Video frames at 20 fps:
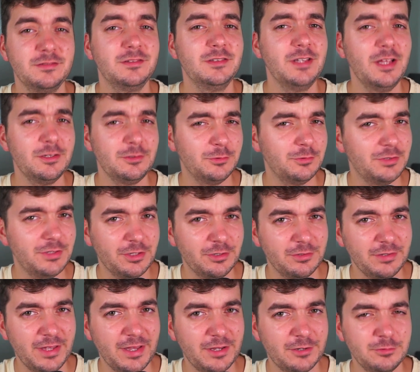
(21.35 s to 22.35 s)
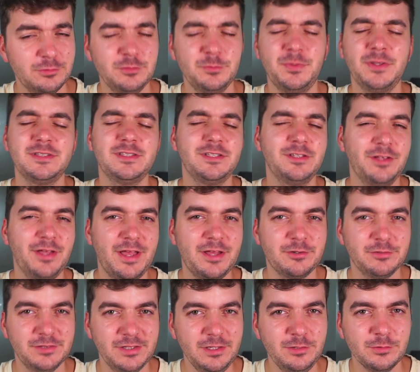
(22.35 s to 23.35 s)
not only on Elrond, but in the
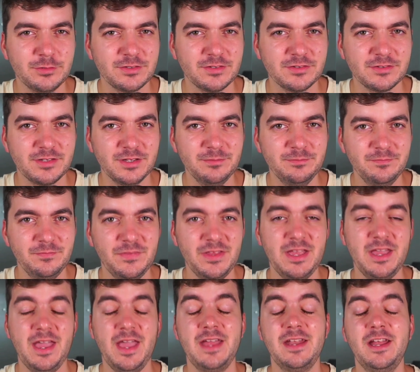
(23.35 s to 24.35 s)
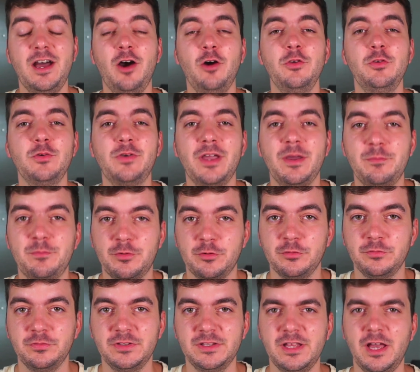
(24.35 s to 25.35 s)
Elrond ecosystem, and how you can
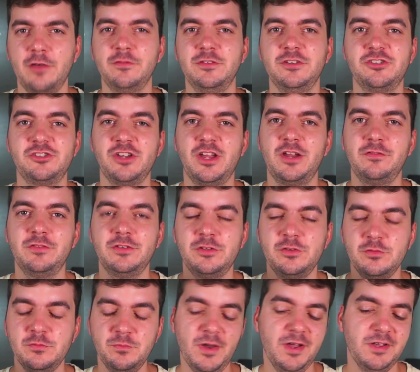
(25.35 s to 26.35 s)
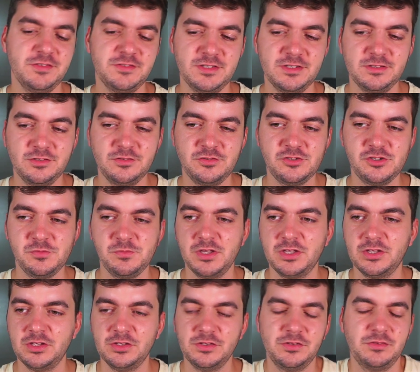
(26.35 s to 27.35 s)
profit. I will share with you my strategy
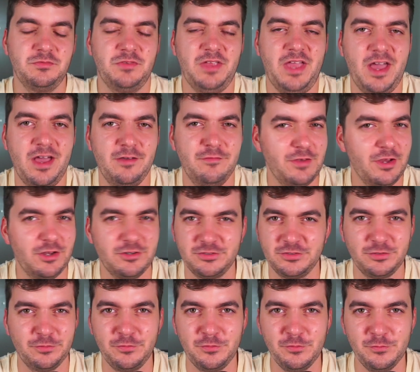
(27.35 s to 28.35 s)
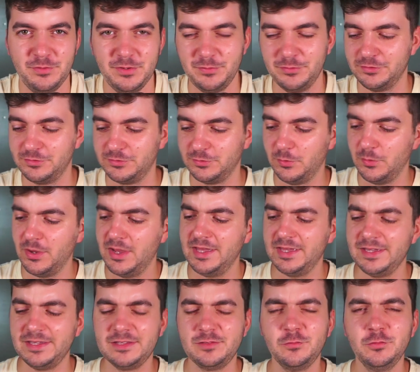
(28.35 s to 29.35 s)
because, yeah, we are just a few people, so
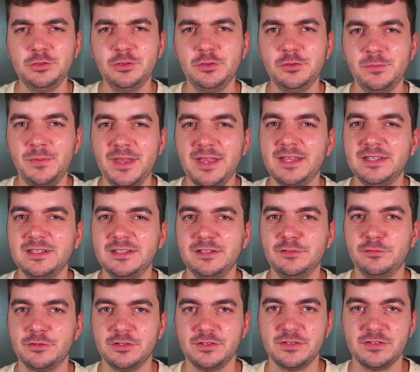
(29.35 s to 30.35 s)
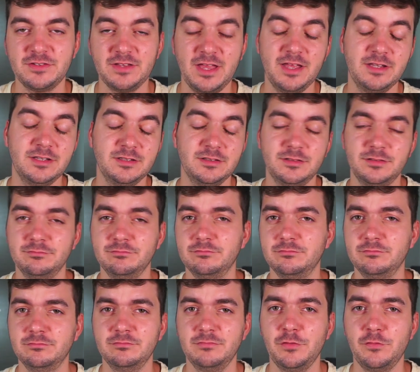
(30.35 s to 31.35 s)
it wouldn't make any difference. And
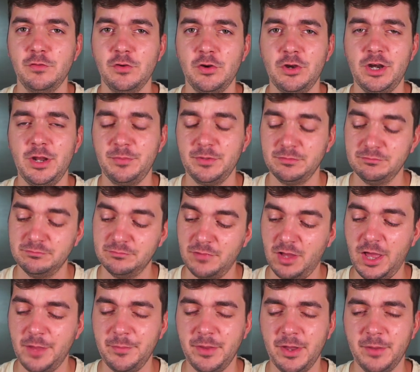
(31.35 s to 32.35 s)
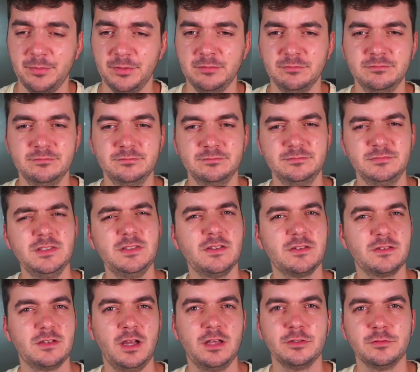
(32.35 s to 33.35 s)
if you are happy, I'm happy. This is
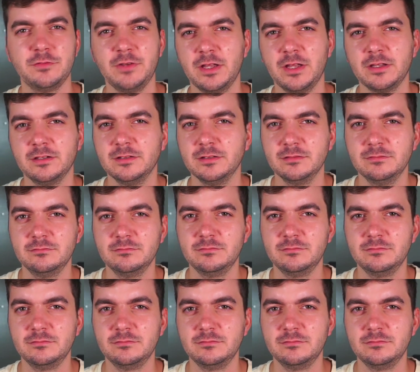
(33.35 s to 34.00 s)
kind of like a